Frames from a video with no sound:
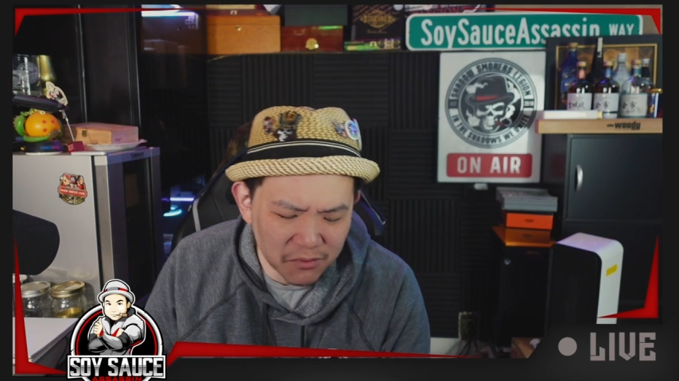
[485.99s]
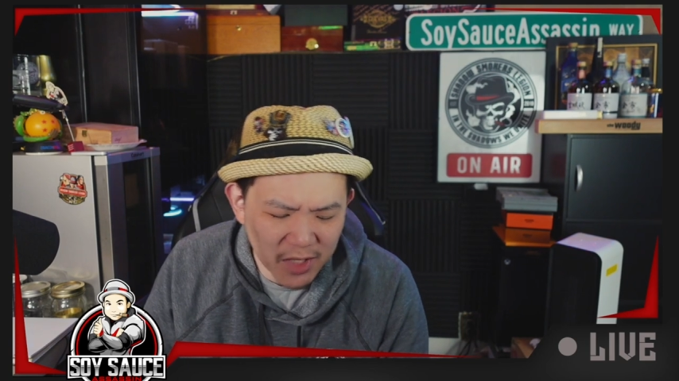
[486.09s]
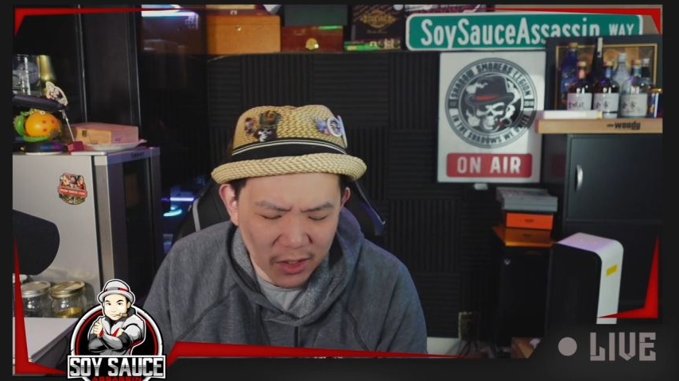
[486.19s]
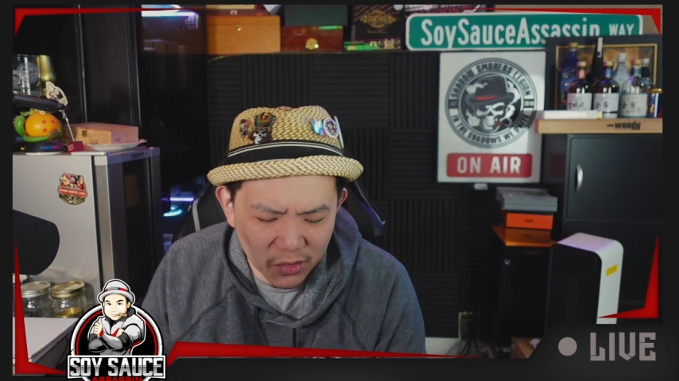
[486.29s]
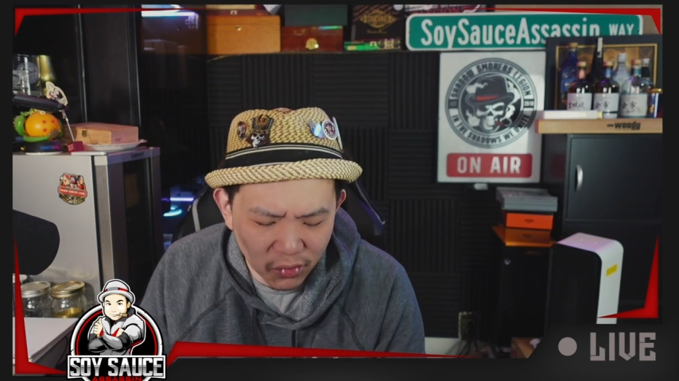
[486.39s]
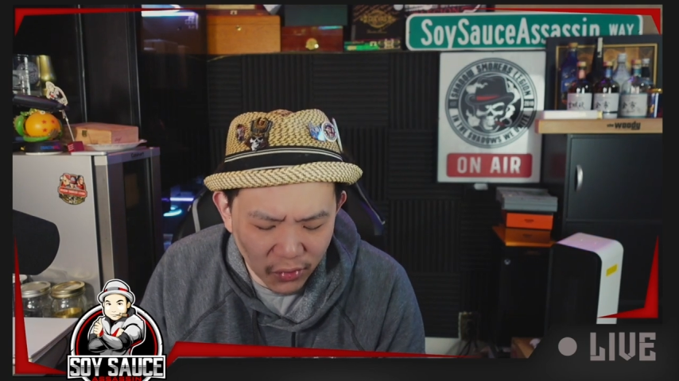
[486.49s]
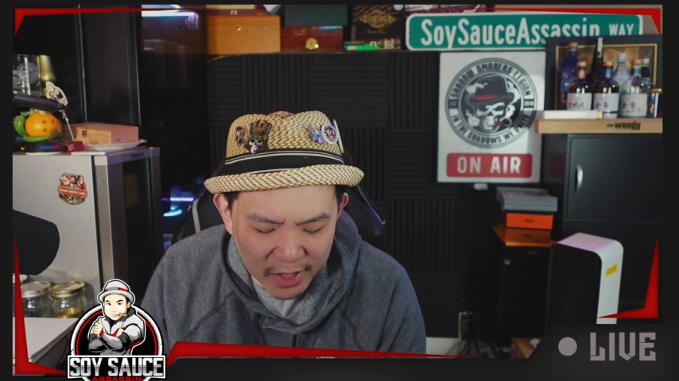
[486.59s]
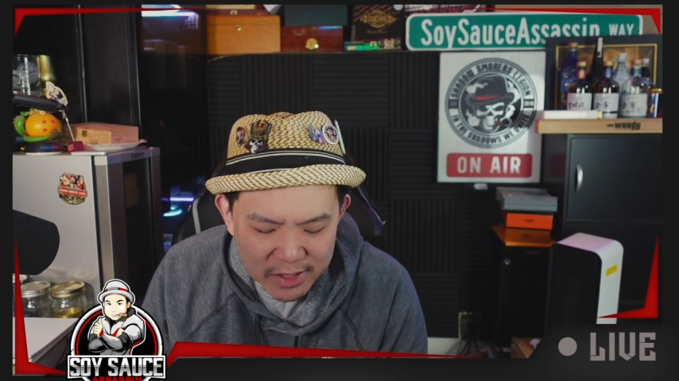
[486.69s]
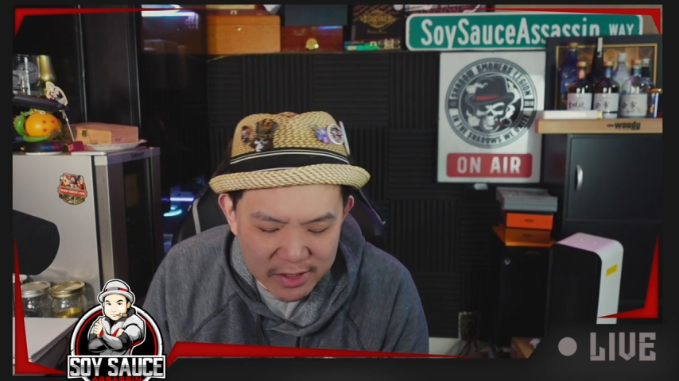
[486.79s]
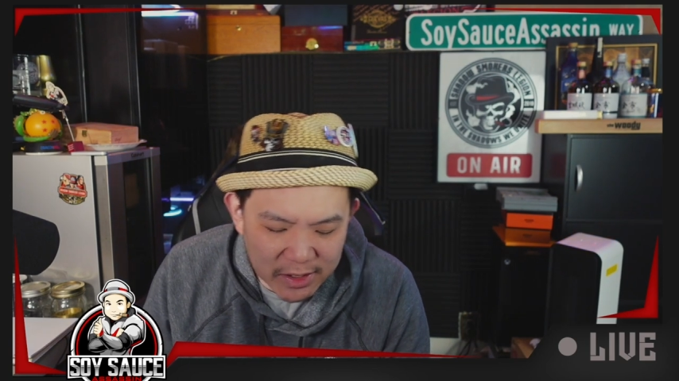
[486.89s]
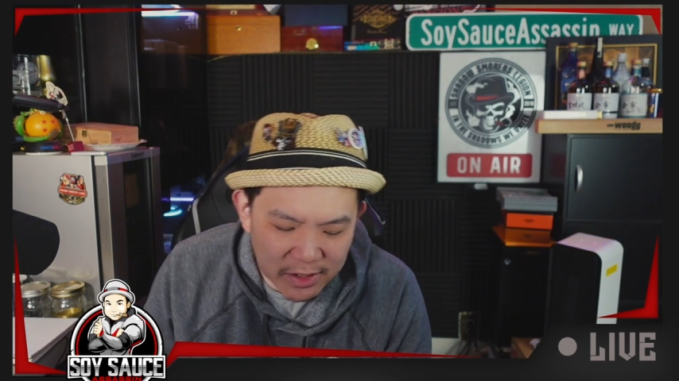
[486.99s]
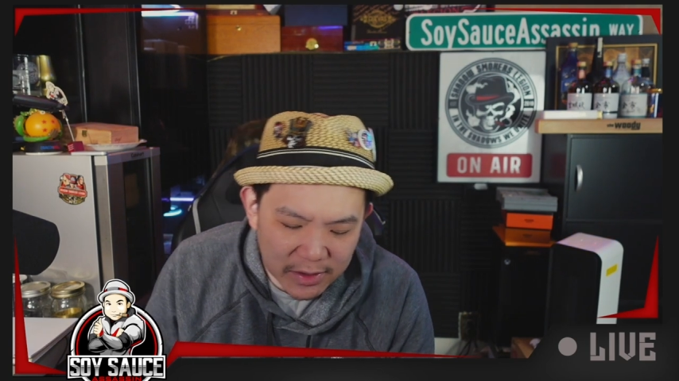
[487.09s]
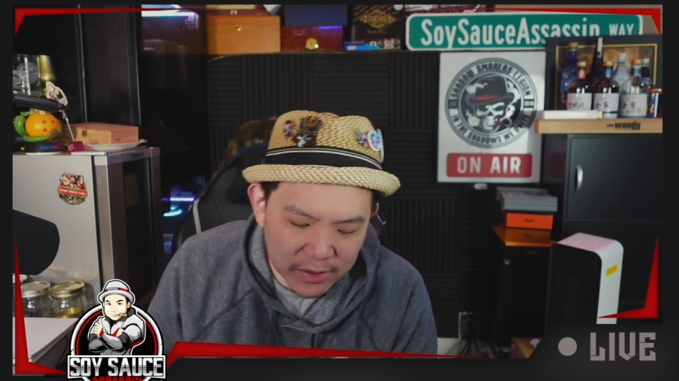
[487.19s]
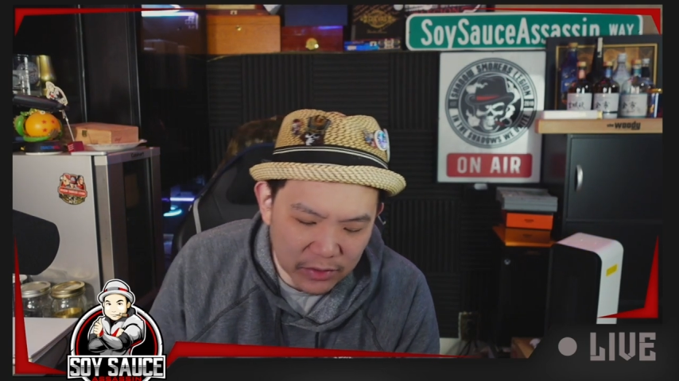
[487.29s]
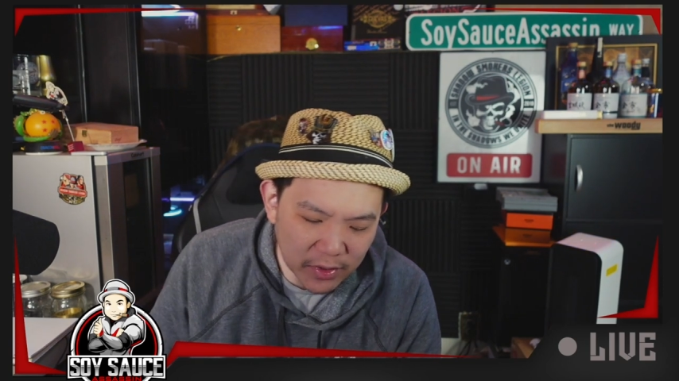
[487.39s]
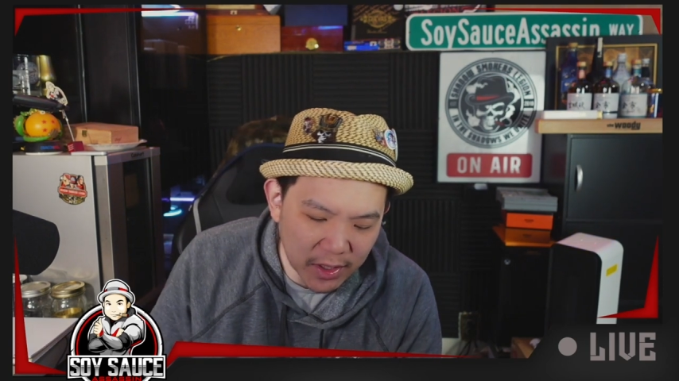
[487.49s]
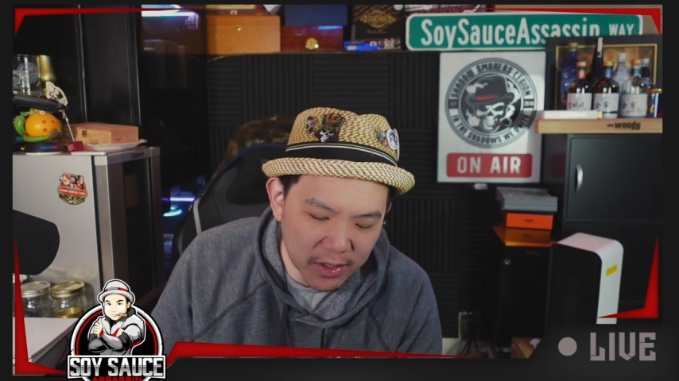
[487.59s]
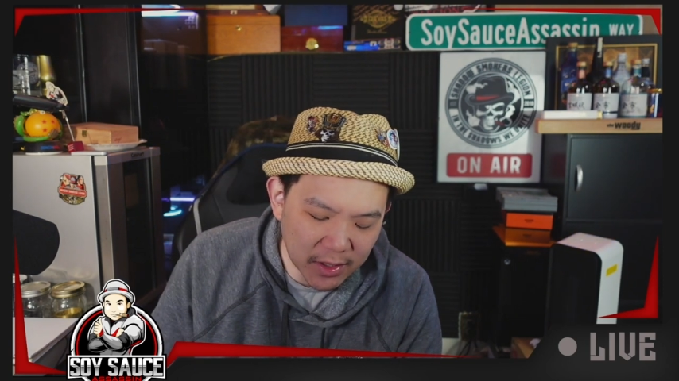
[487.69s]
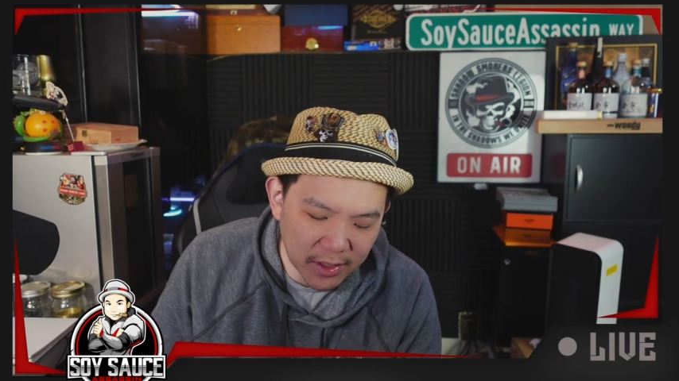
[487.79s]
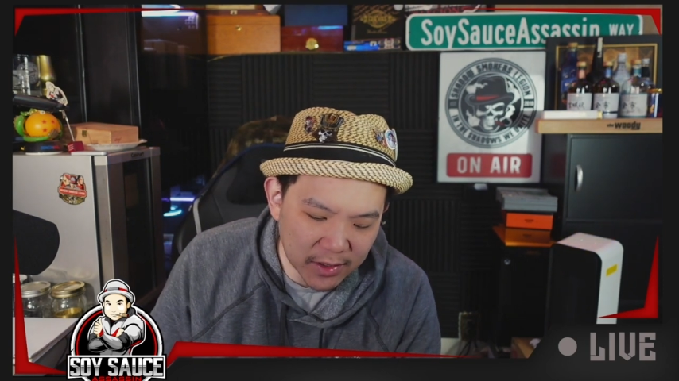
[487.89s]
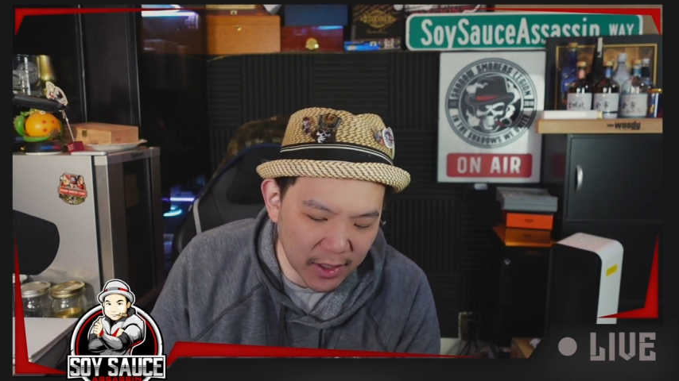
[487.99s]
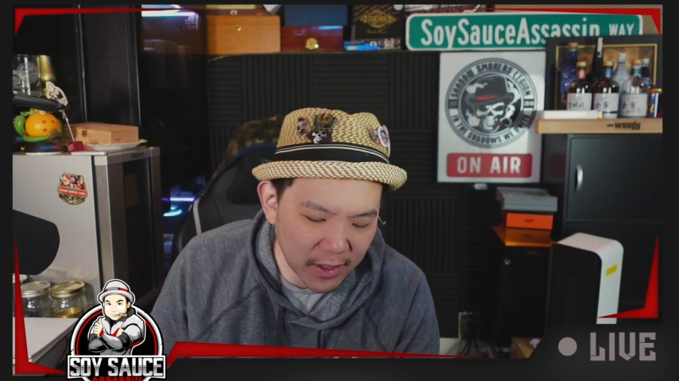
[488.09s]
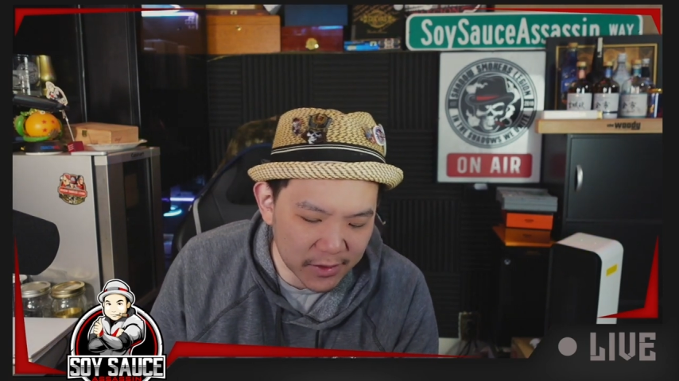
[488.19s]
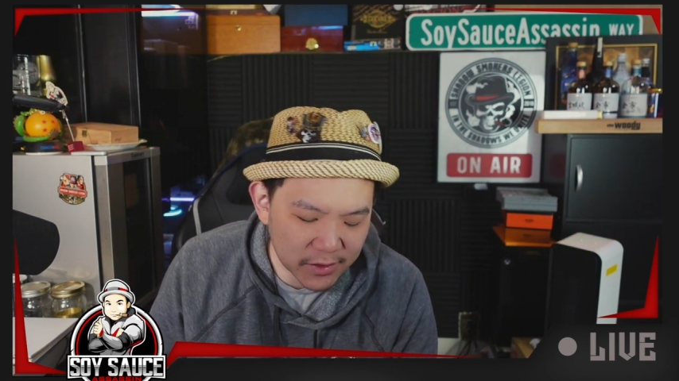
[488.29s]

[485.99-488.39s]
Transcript: not crazy or anything like that.